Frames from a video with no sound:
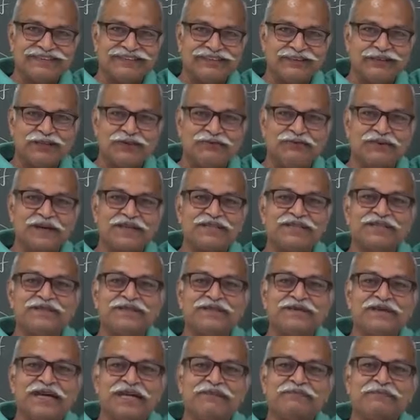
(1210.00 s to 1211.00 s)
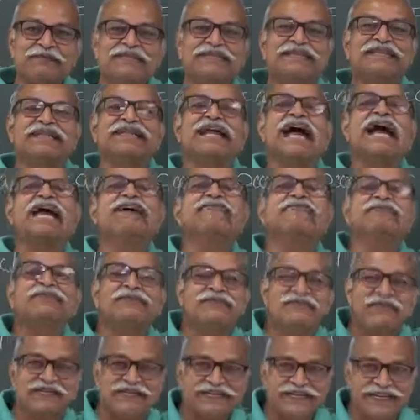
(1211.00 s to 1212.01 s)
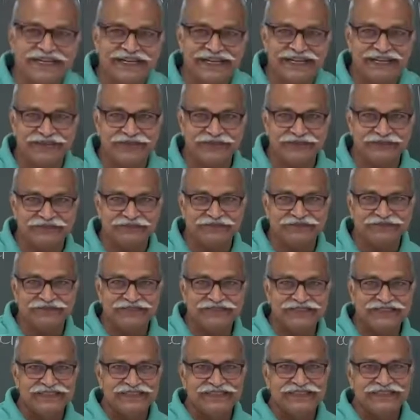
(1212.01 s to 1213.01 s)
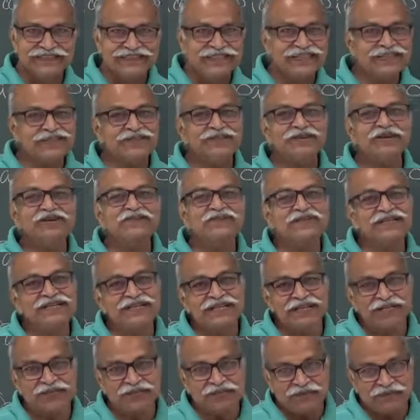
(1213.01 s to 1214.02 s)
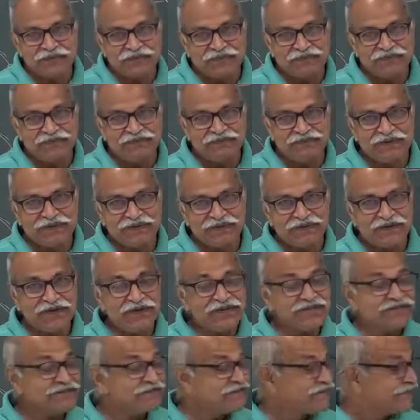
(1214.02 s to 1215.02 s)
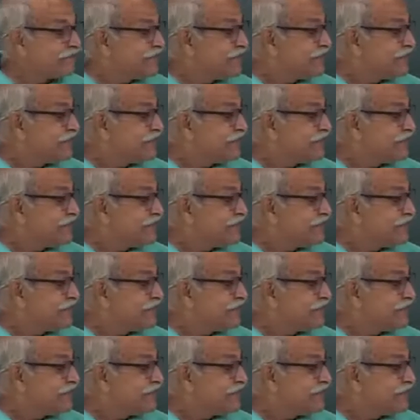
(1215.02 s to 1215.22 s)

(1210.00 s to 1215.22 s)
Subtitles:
So, first law can be derived from the second law. That is not very true, because